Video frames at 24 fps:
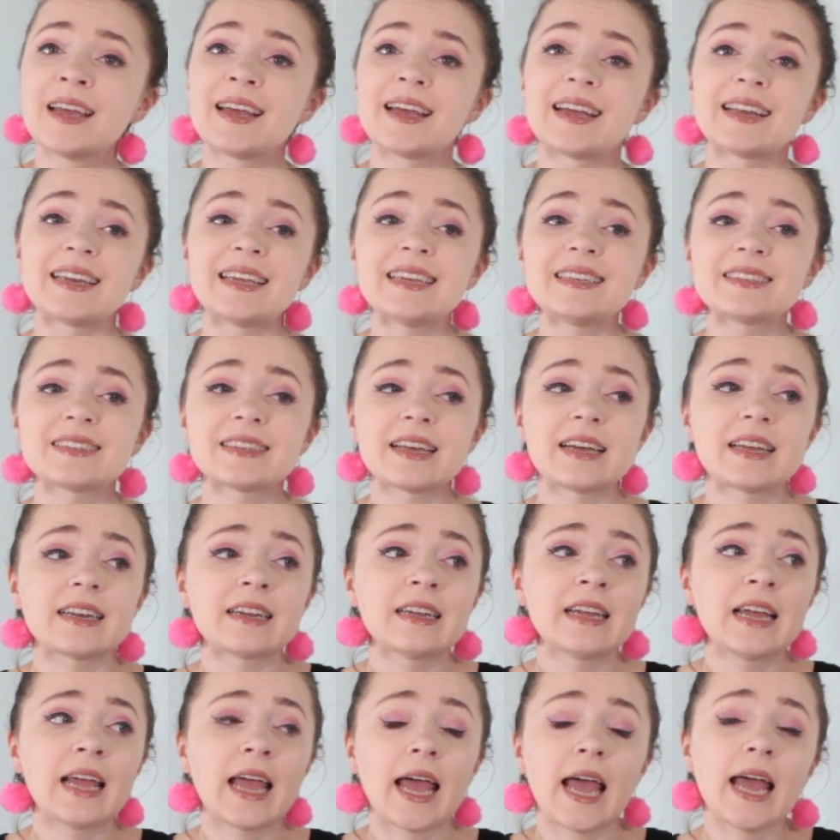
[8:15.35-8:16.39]
and he said,
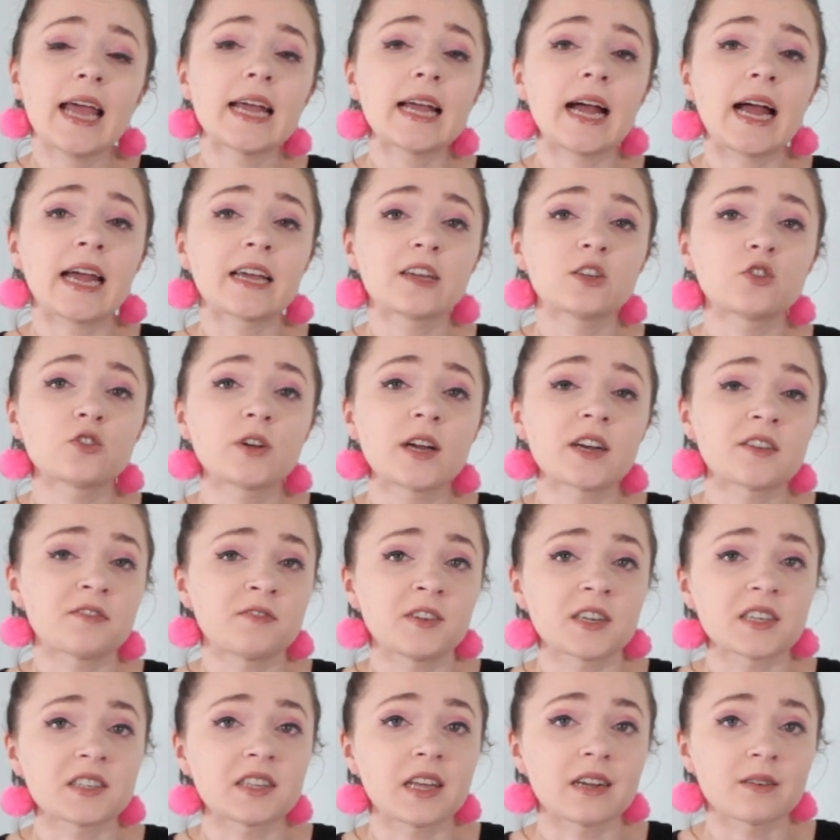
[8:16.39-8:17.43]
hey, I could try to
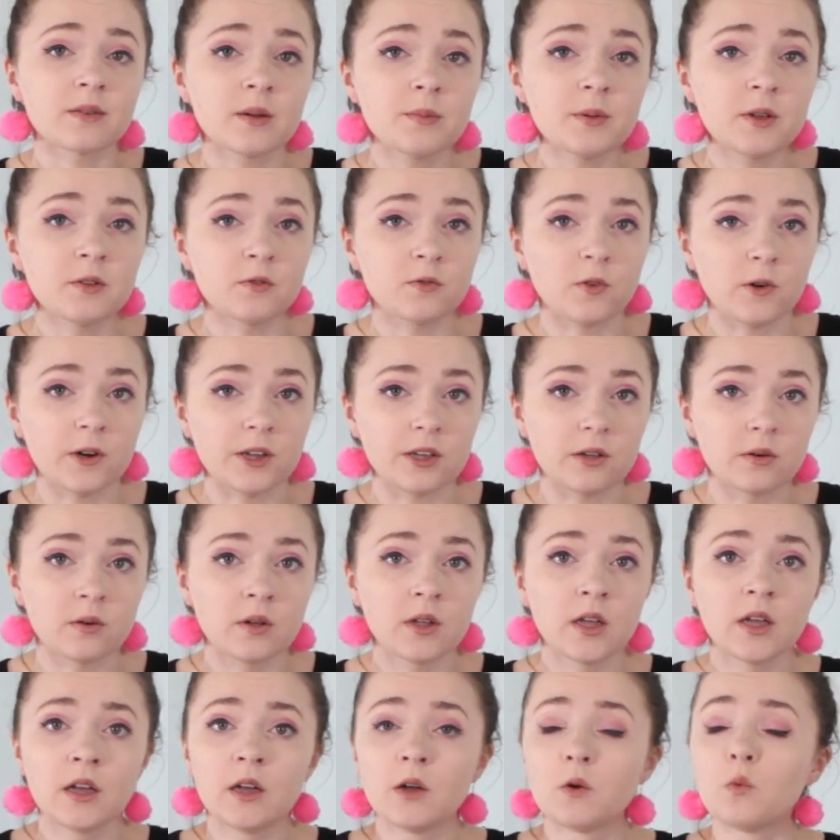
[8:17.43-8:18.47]
fix that ribbon for you,
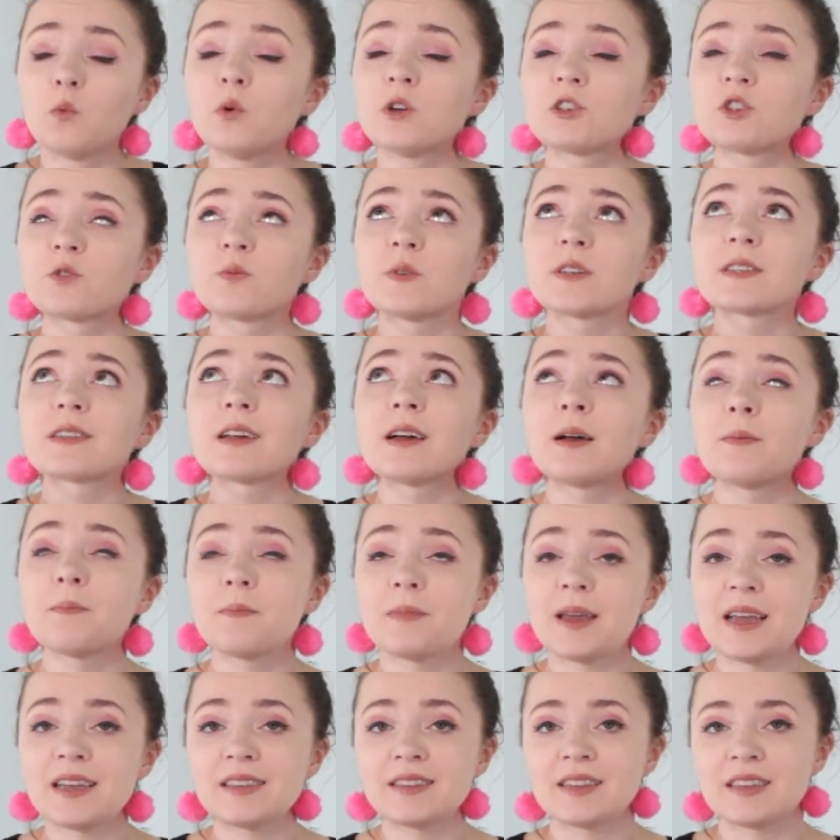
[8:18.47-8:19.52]
which was
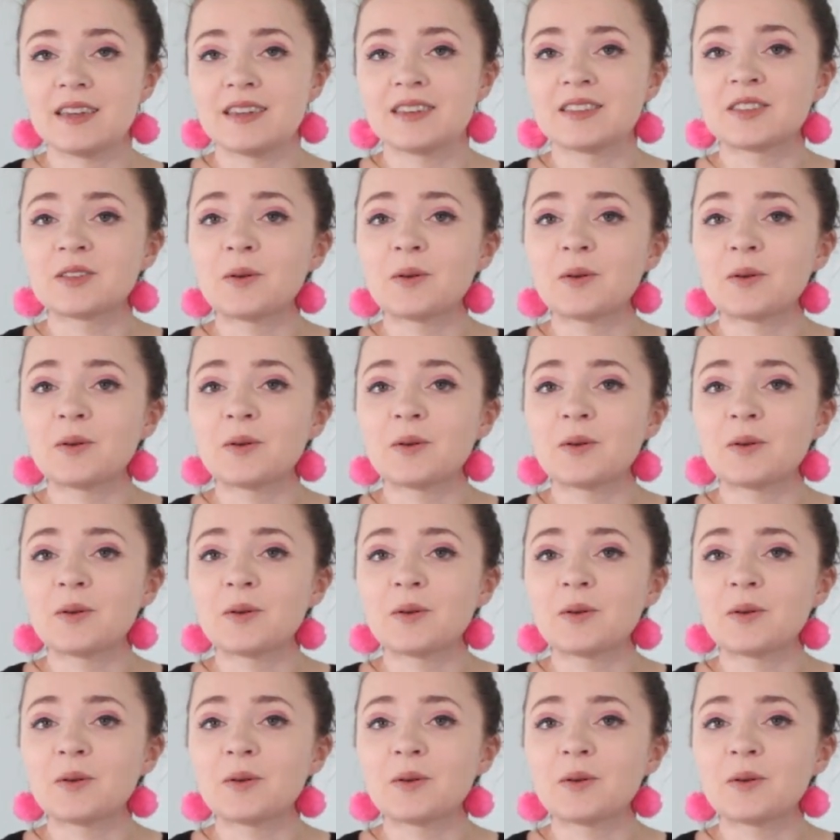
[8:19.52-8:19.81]
amazing.